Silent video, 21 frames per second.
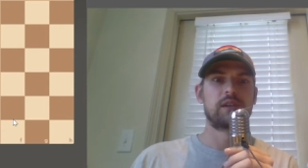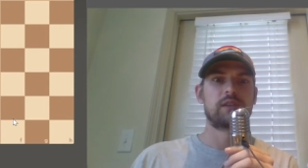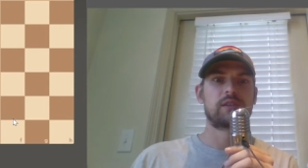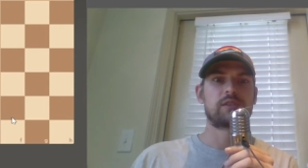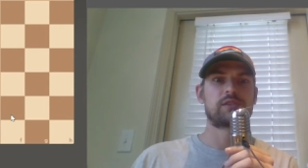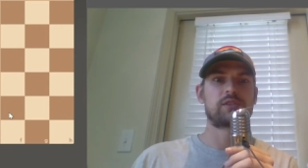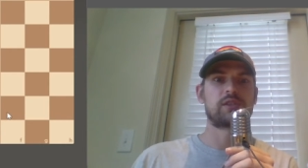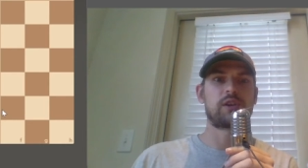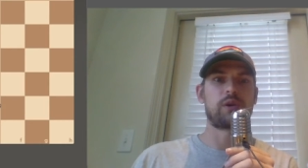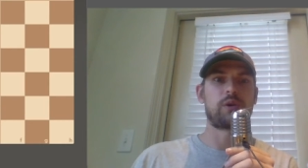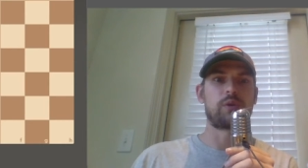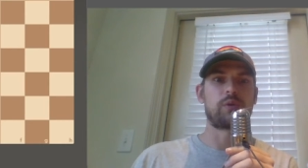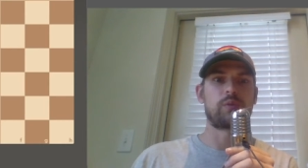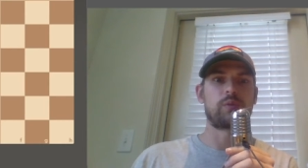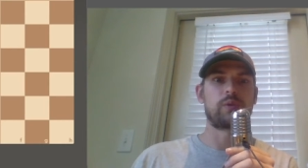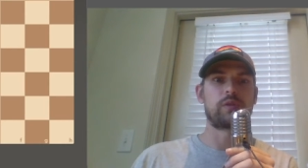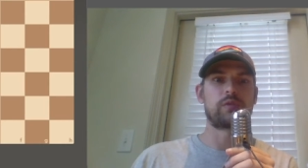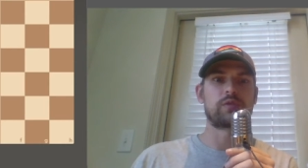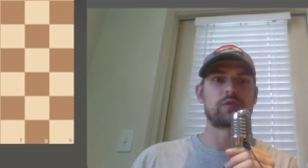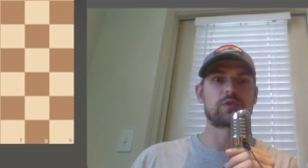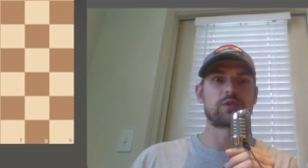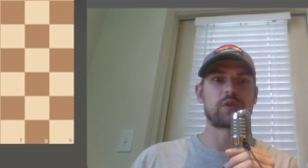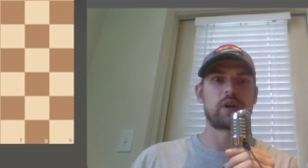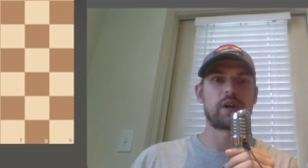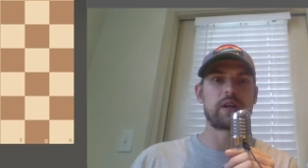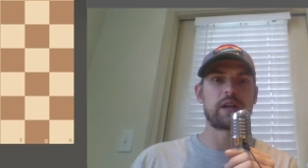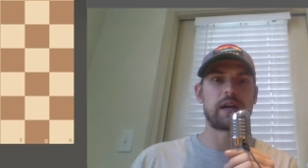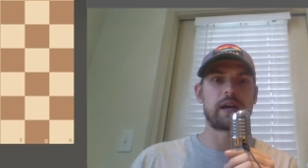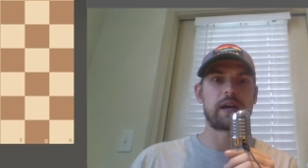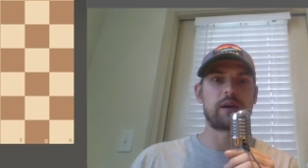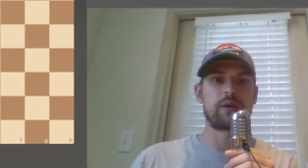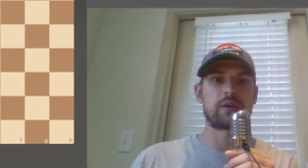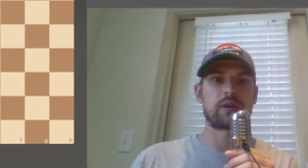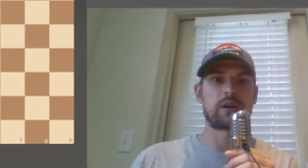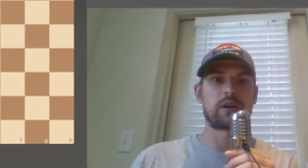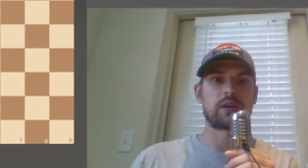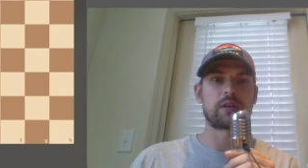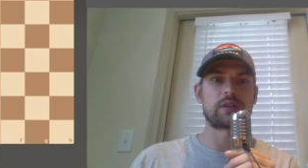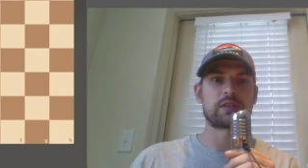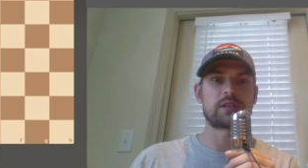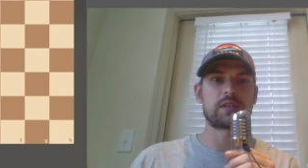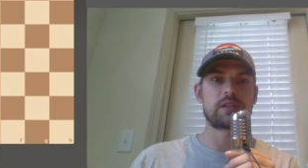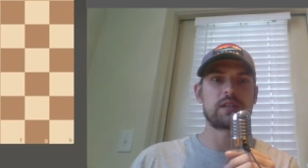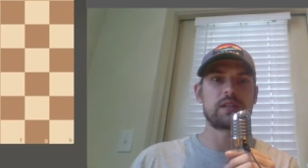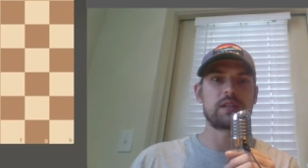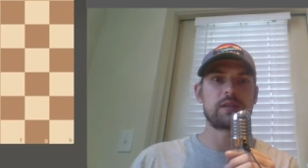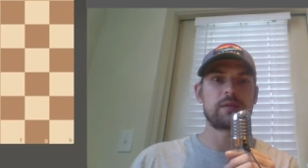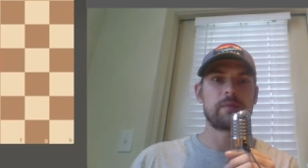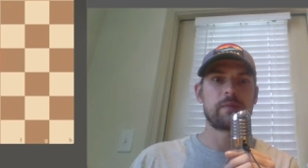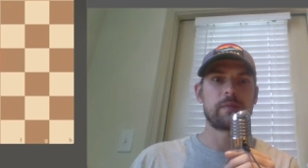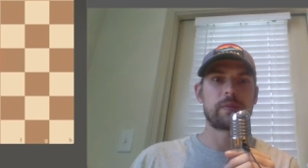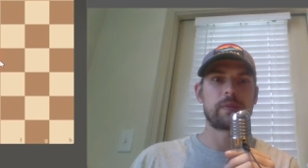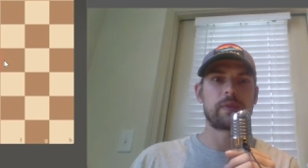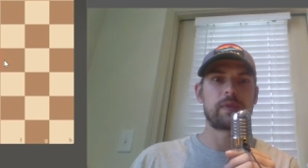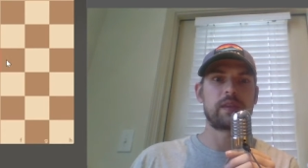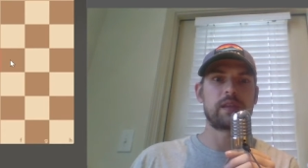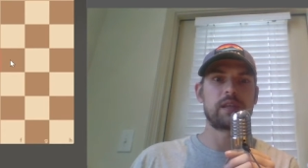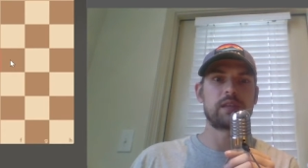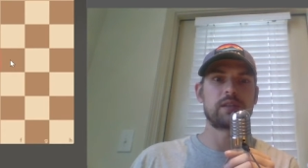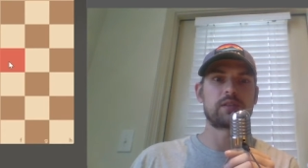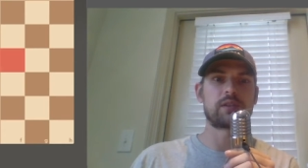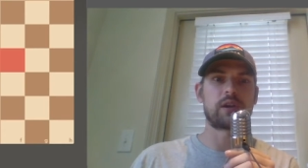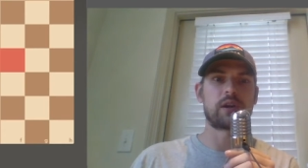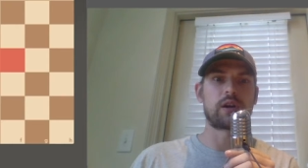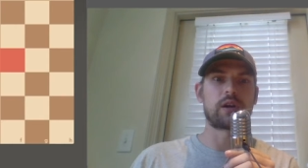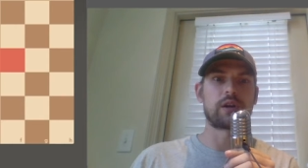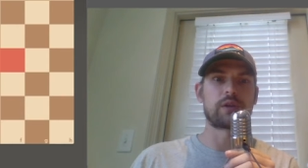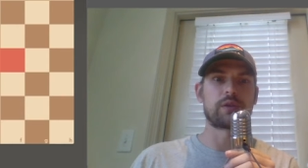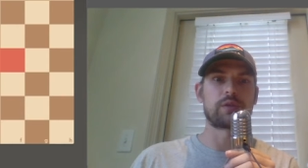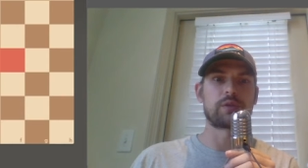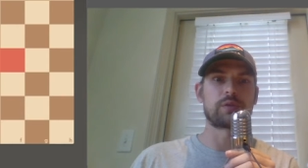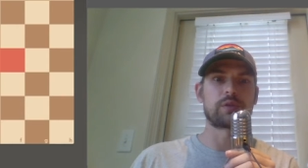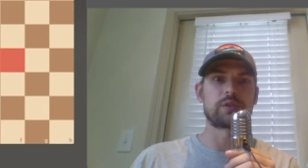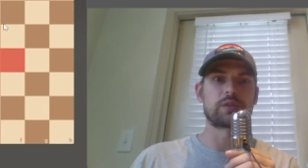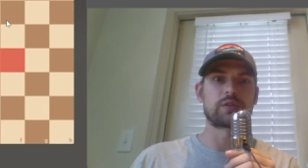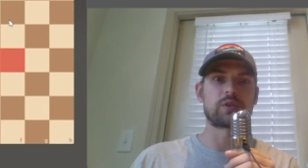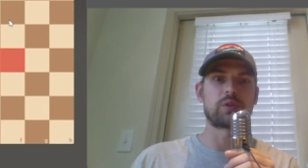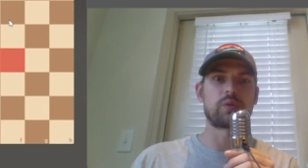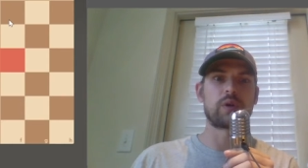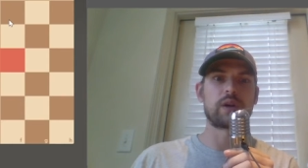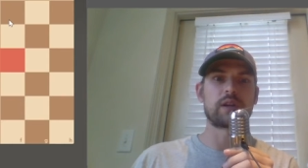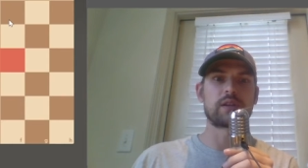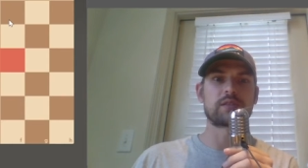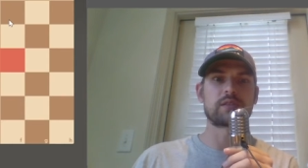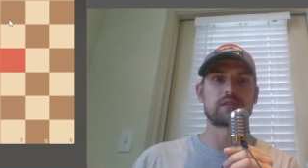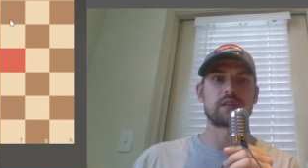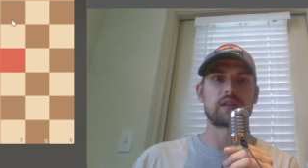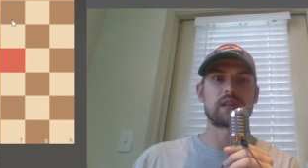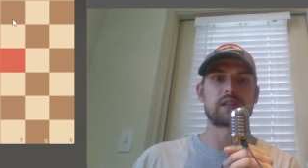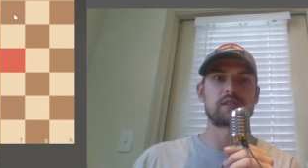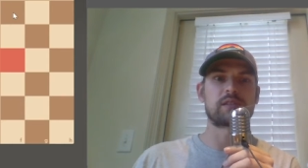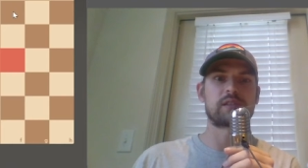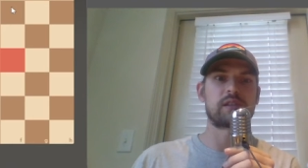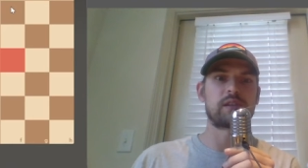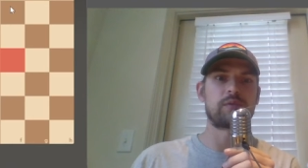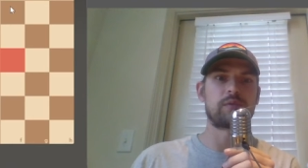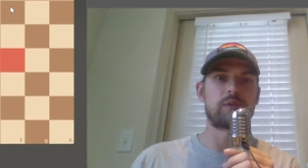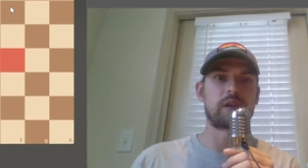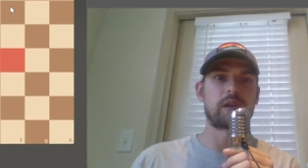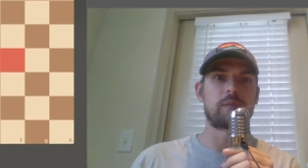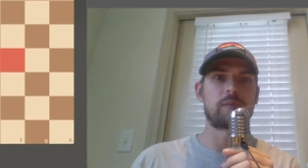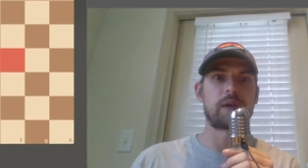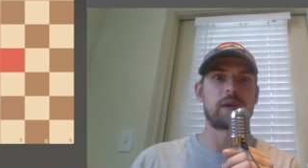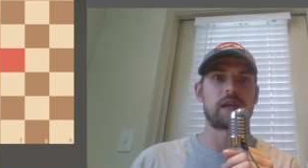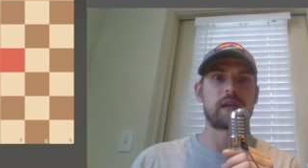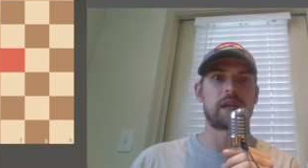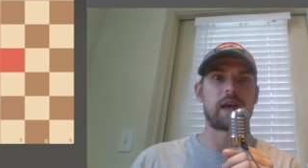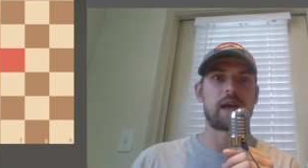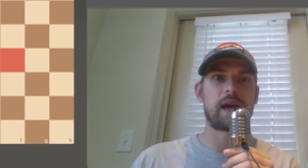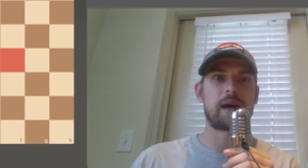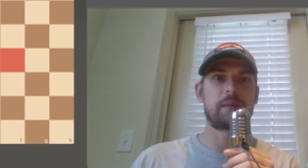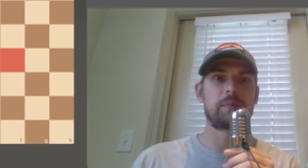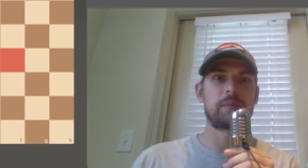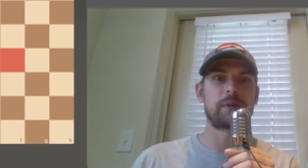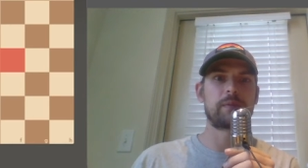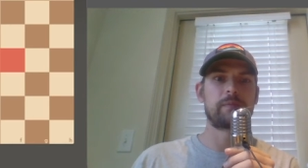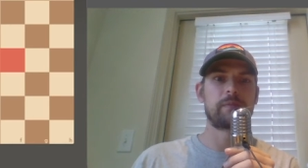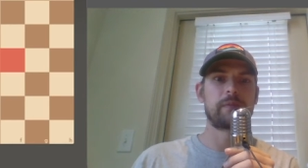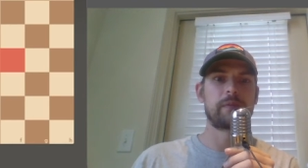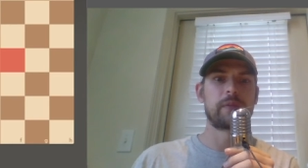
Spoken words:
So we've drawn out our T. These are our 3 squares. Let's see if we can make it happen.